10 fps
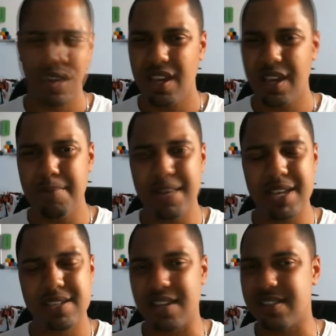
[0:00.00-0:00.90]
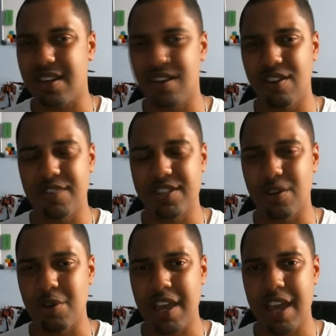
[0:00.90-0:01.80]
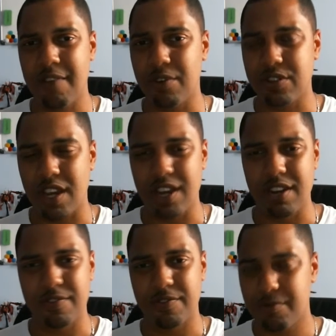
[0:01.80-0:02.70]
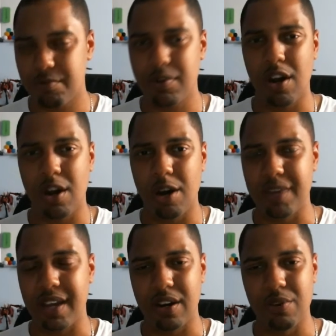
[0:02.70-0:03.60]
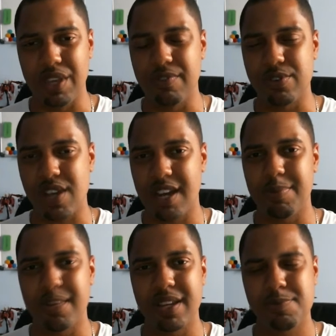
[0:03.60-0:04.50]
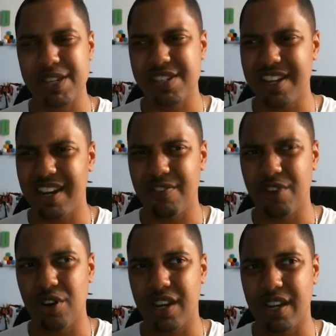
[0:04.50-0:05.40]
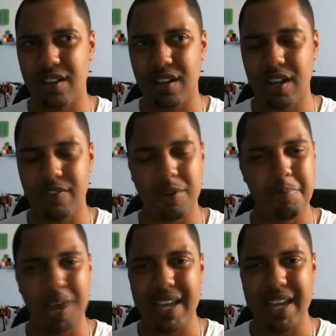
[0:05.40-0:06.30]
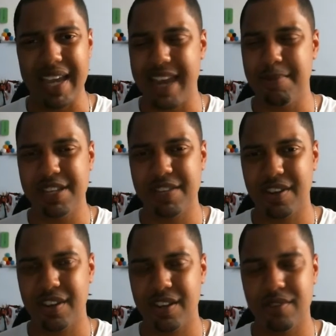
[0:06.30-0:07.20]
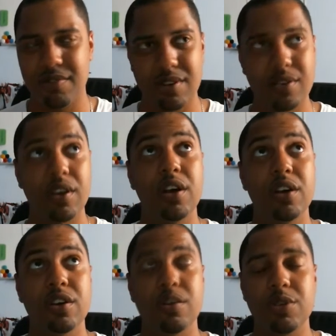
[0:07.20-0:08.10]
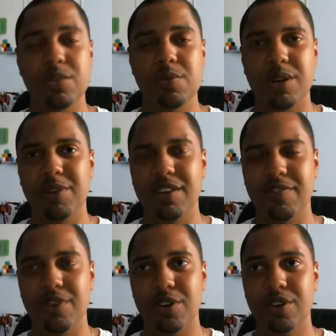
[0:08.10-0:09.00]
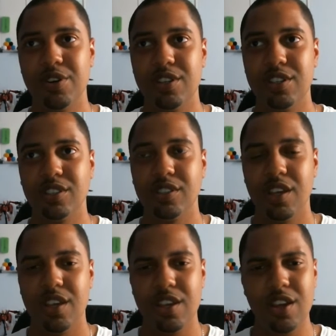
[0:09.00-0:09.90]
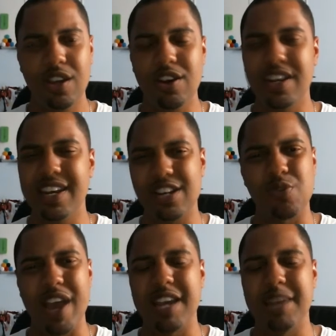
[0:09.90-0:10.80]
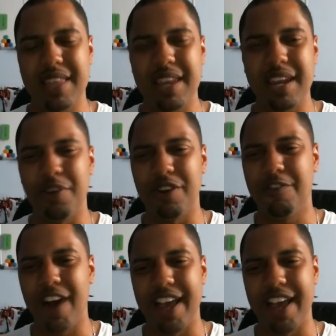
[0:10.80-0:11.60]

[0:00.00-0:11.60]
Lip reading: it makes sense. And over this whole year, everyone's kind of calmed down the whole evil side a bit, especially now they've got like a kind of combined enemy. God, what's the word I'm looking for? They've got a natural enemy that they want to fight.